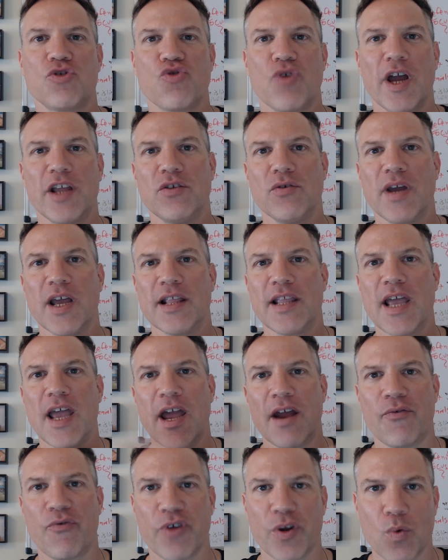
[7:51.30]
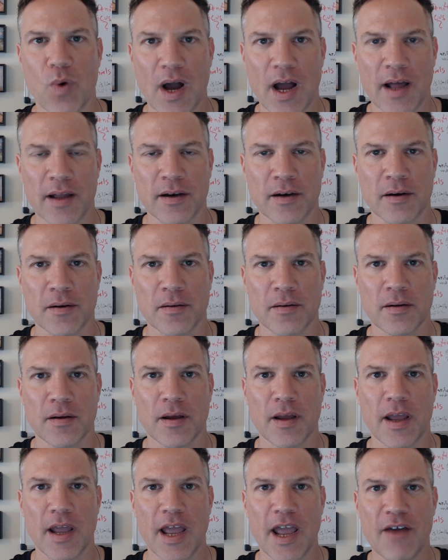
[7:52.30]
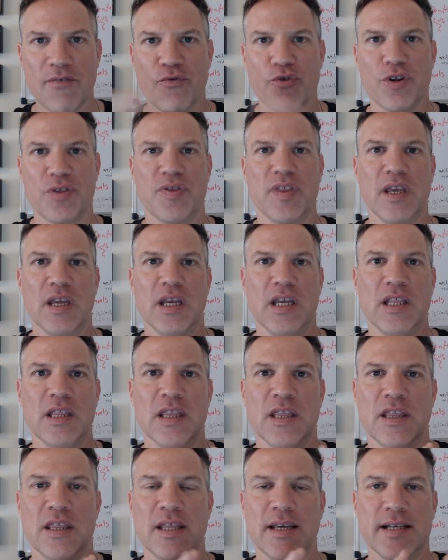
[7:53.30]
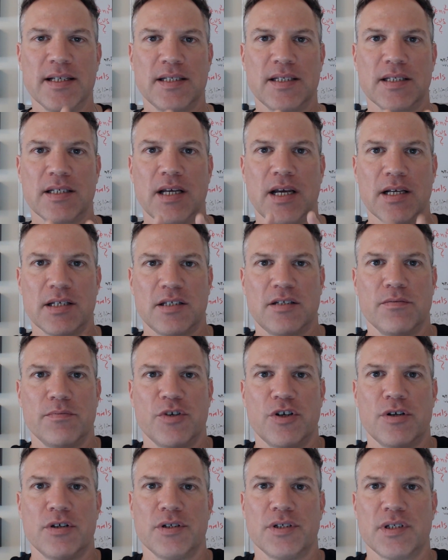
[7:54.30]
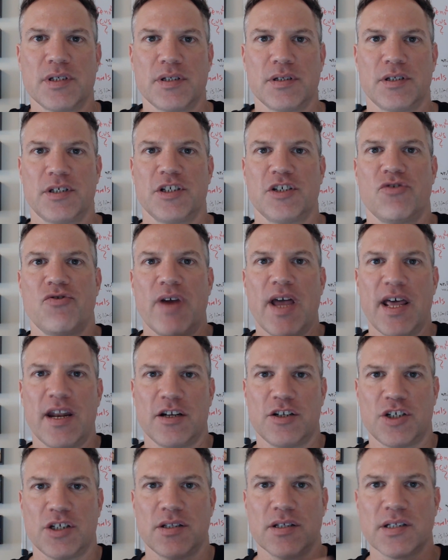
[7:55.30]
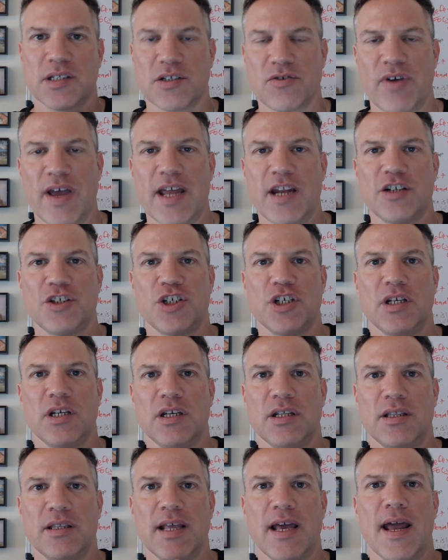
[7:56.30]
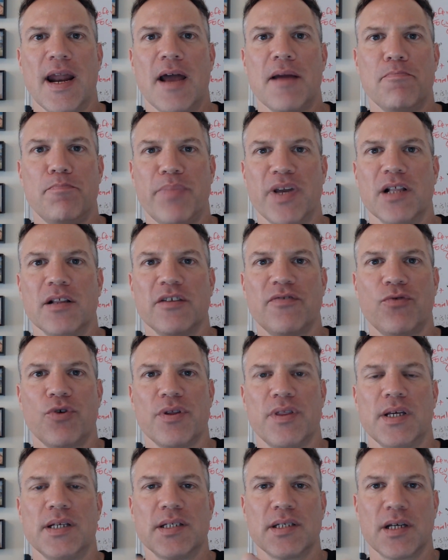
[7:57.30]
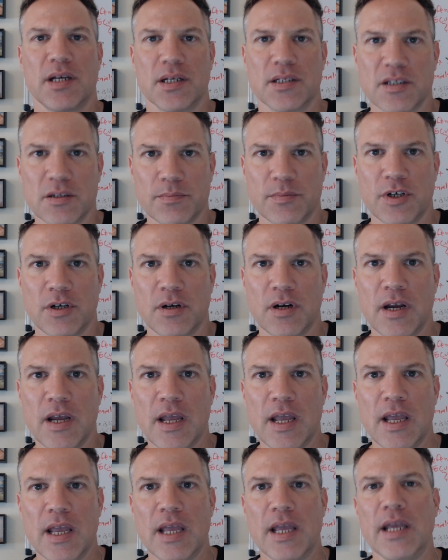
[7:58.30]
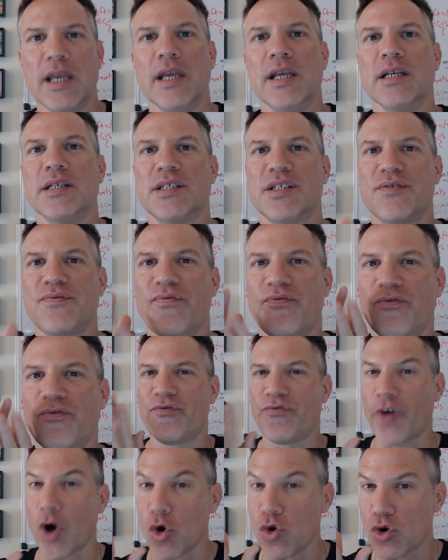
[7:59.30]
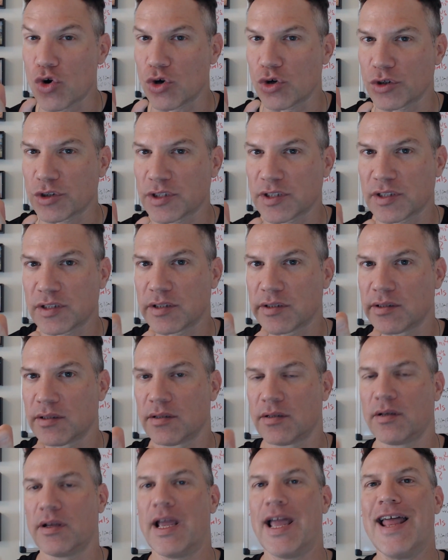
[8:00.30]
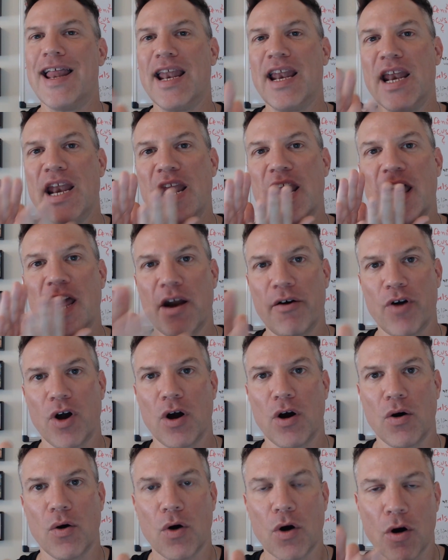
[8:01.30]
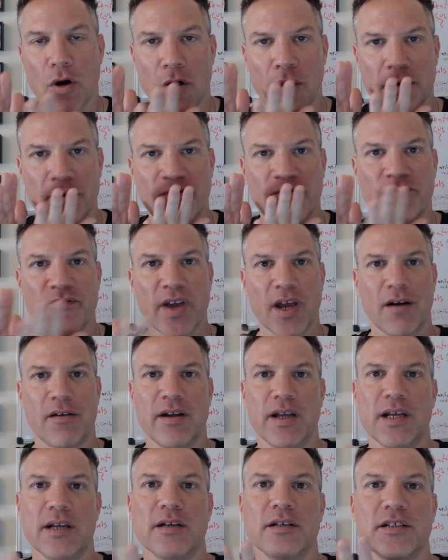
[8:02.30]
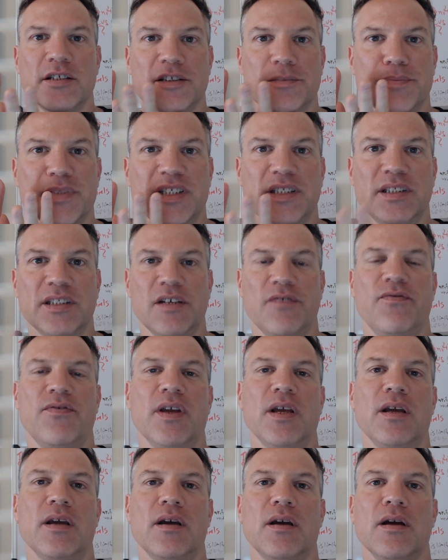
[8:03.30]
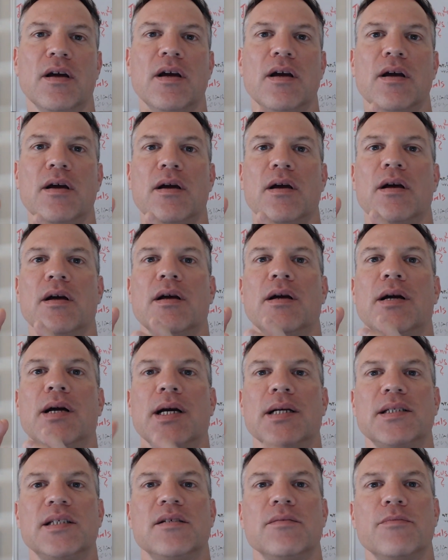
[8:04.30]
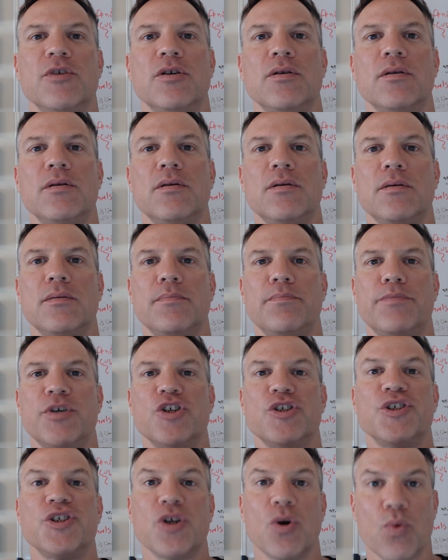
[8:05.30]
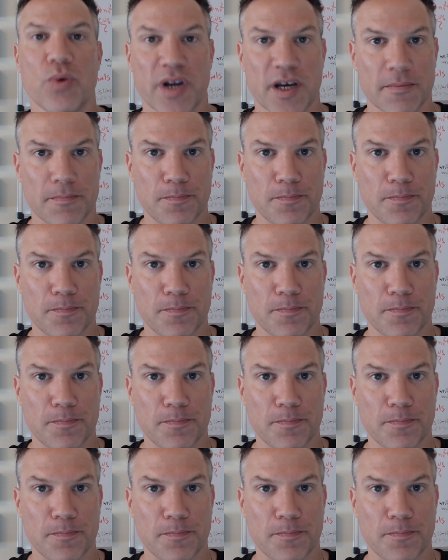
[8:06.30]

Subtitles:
try to get everyone, everything in this customer's strategy. The strategy that I built for this customer is focused and narrow on very specific customer persona.